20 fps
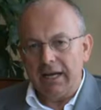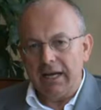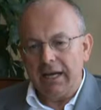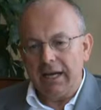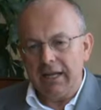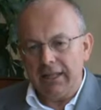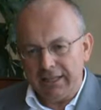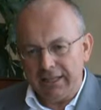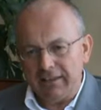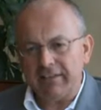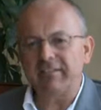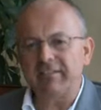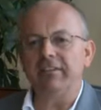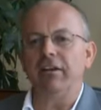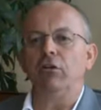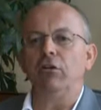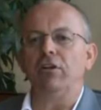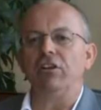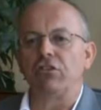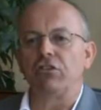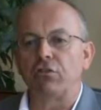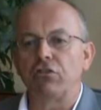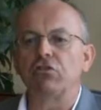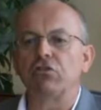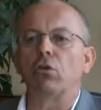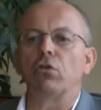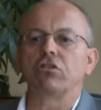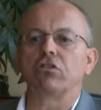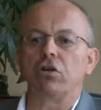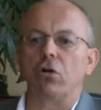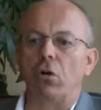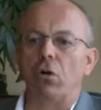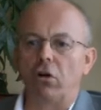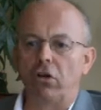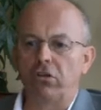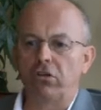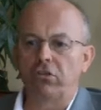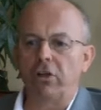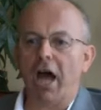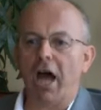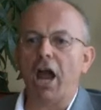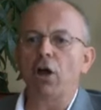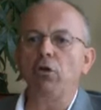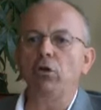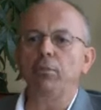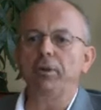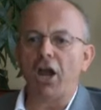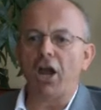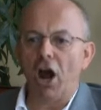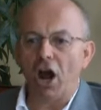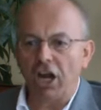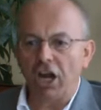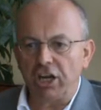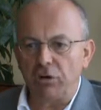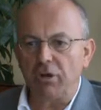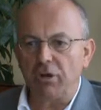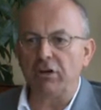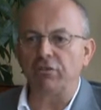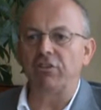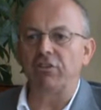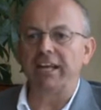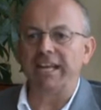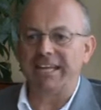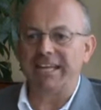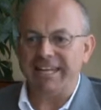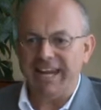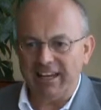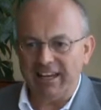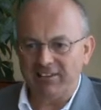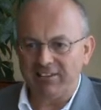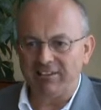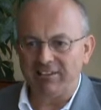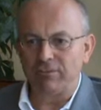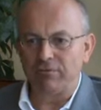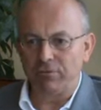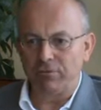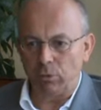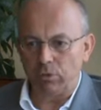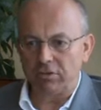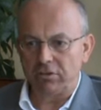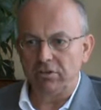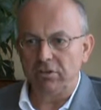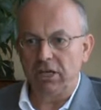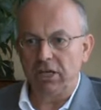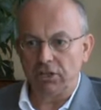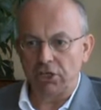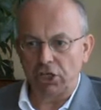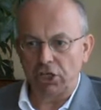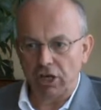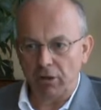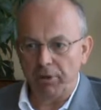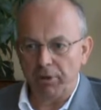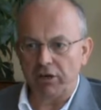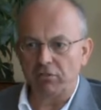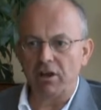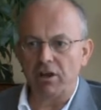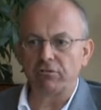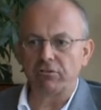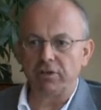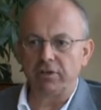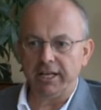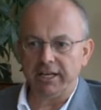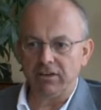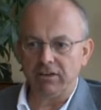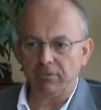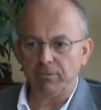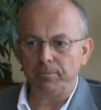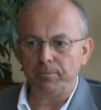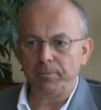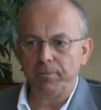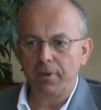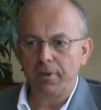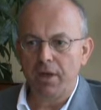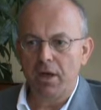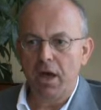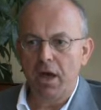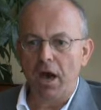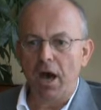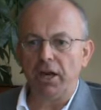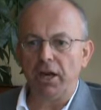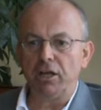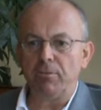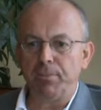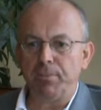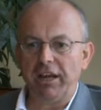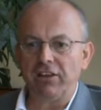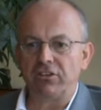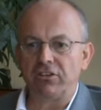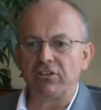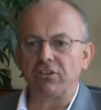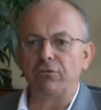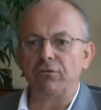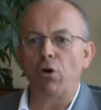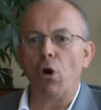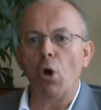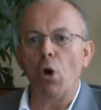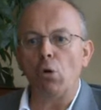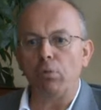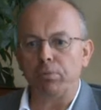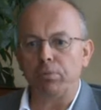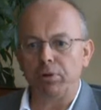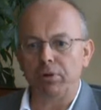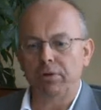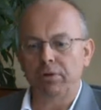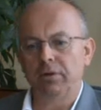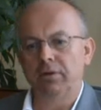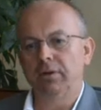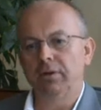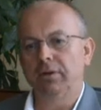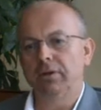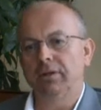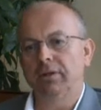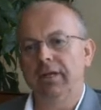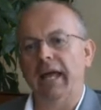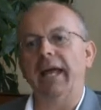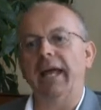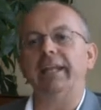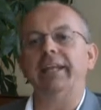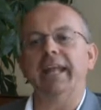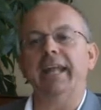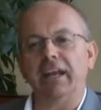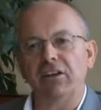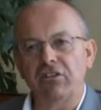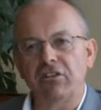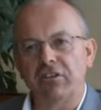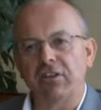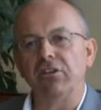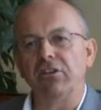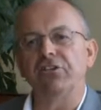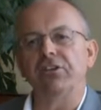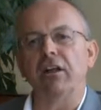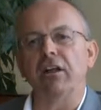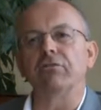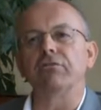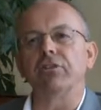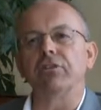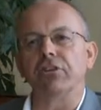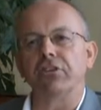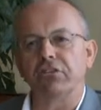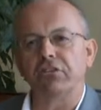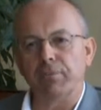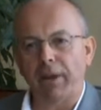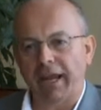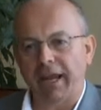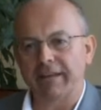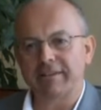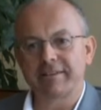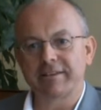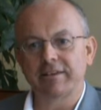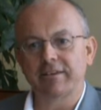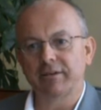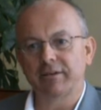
In this series of short talks, I will be arguing for a yes vote in the coming referendum on a basis of hope and national self-respect.